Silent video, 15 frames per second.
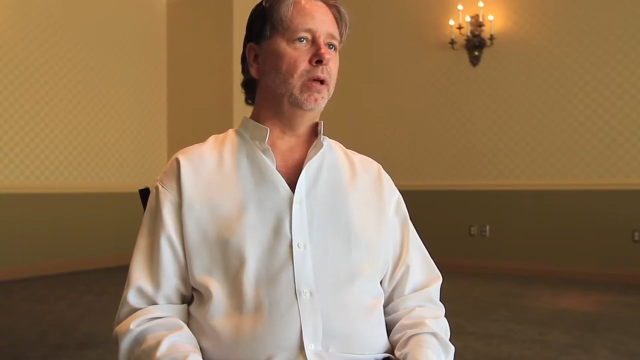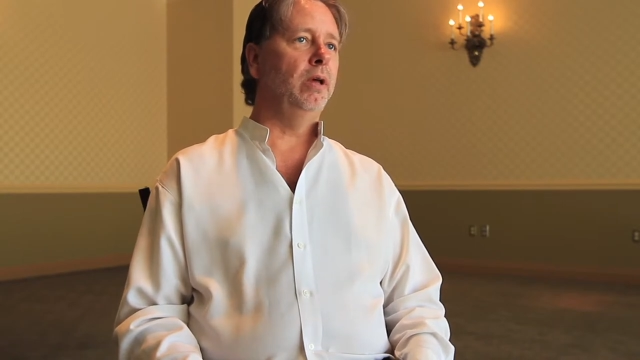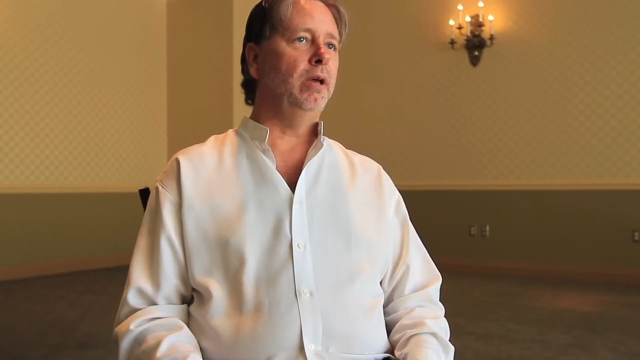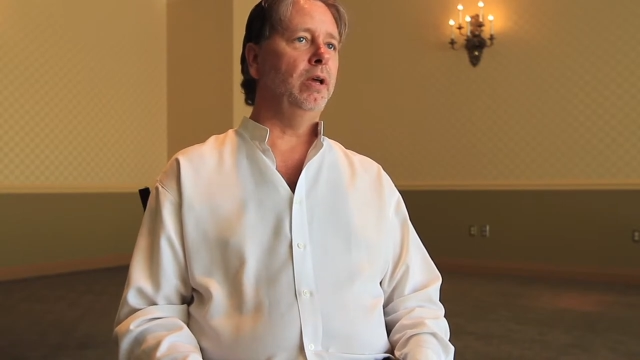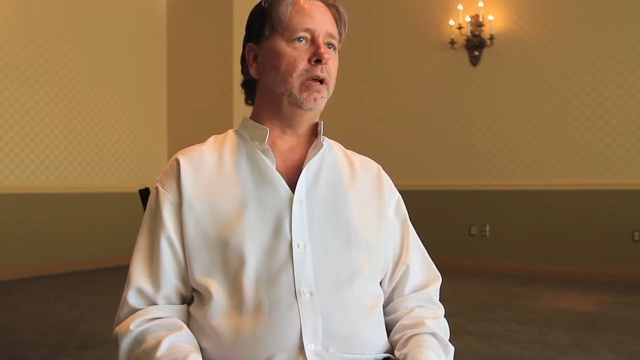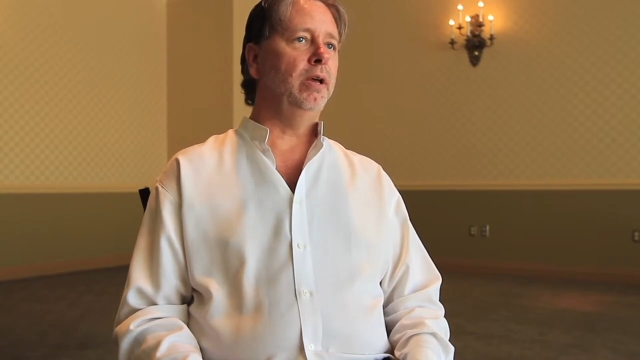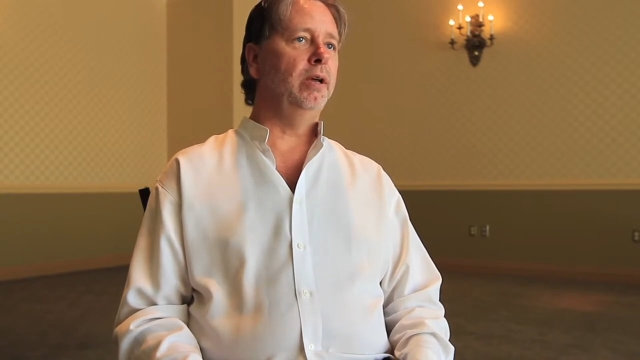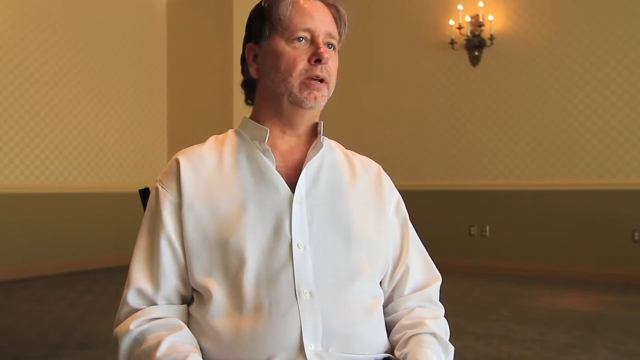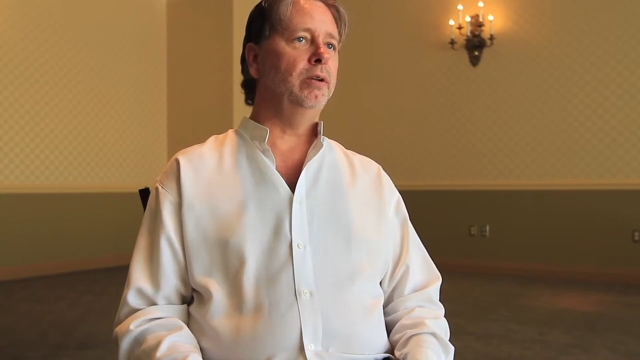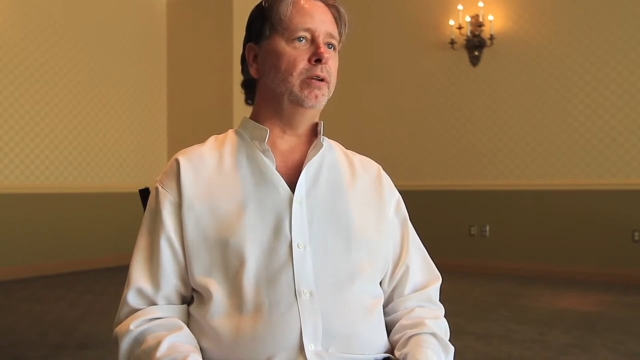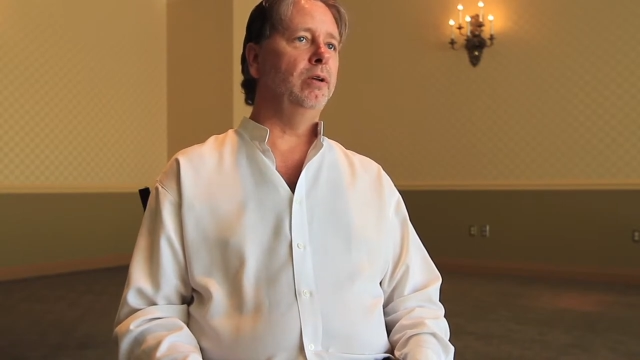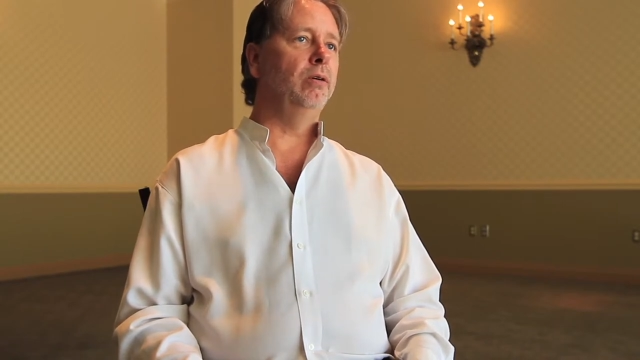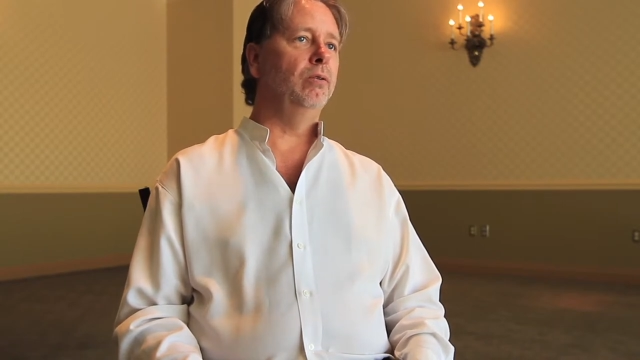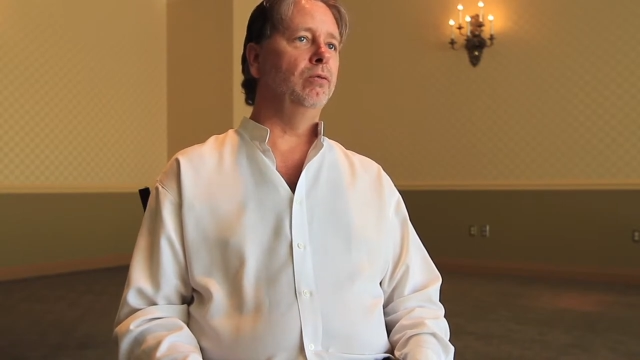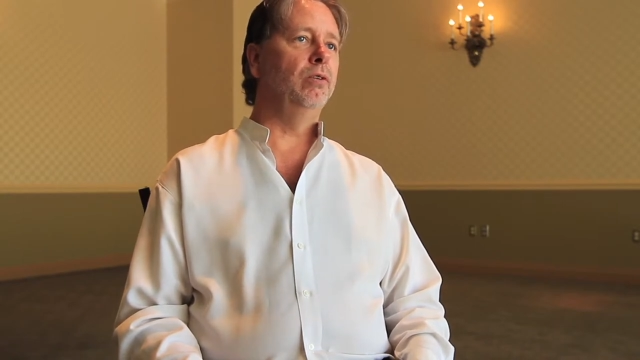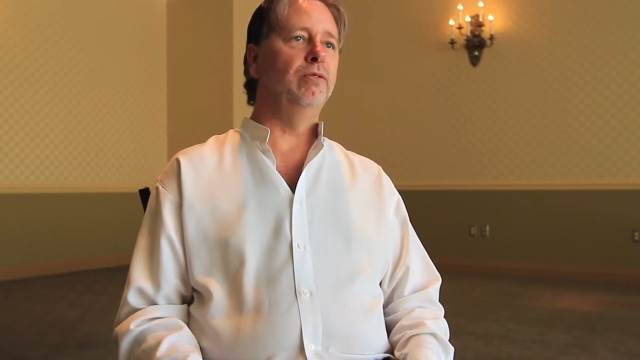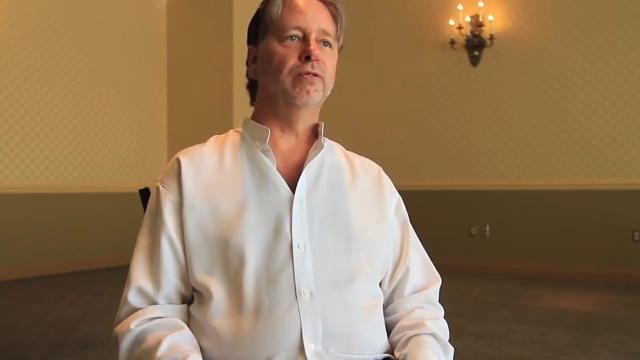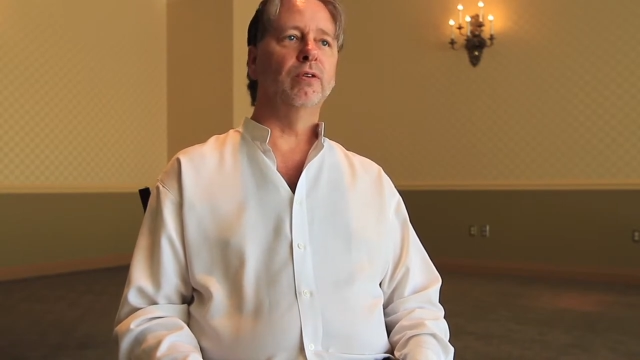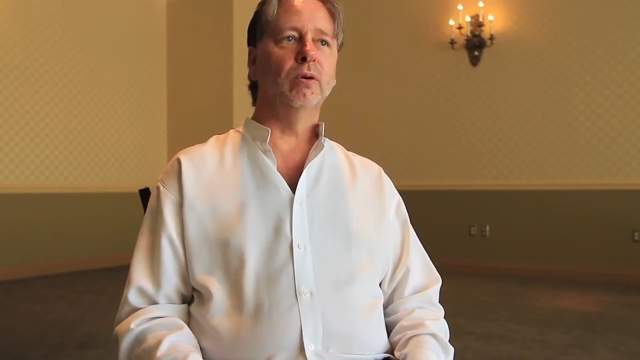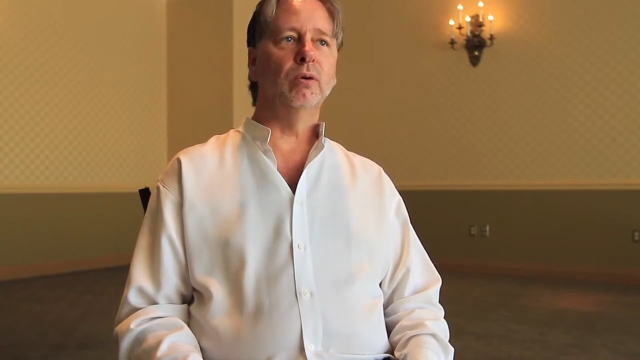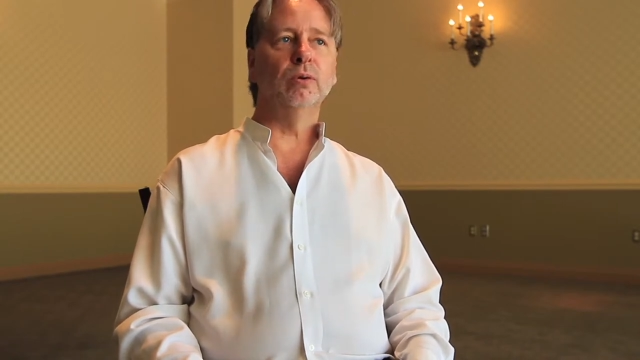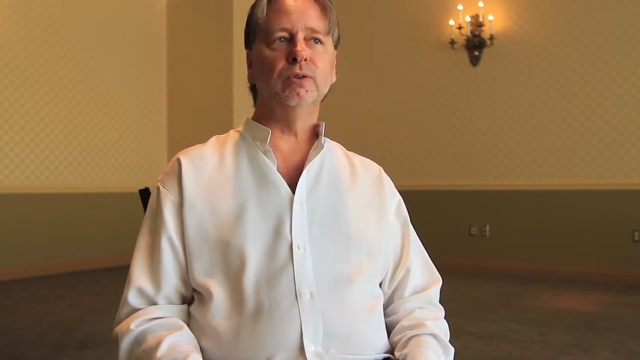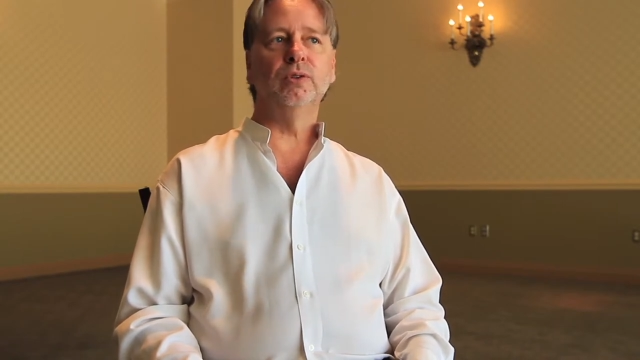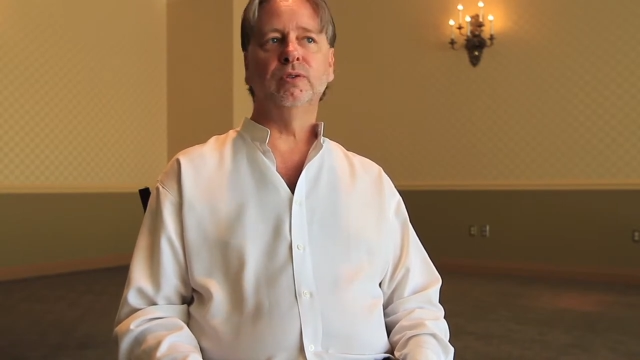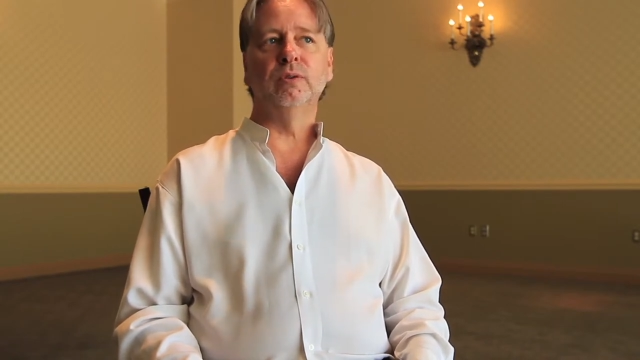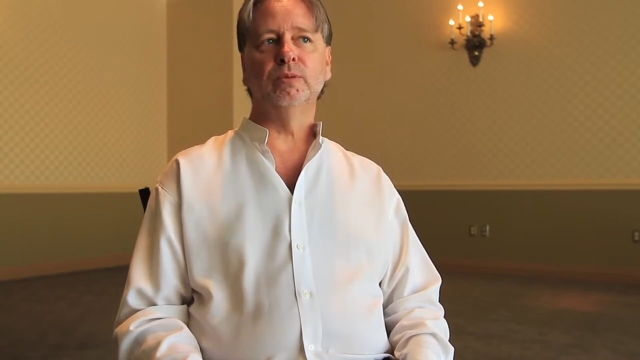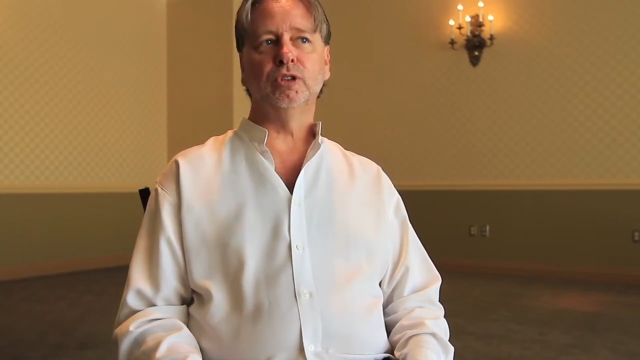in referrals from